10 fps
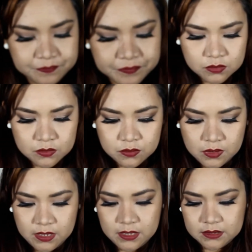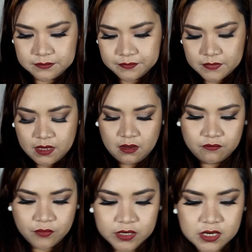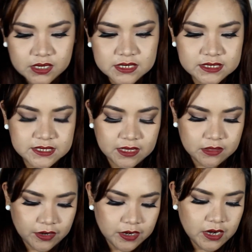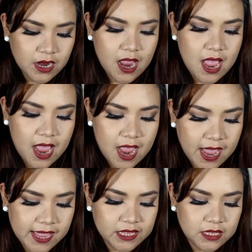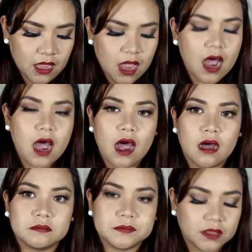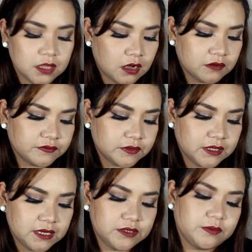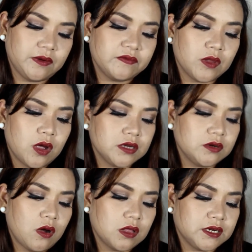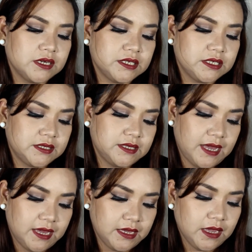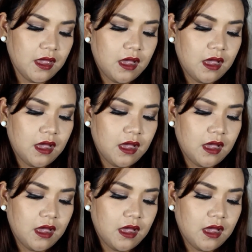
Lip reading: So for the concealer, I love this Revlon Colorstay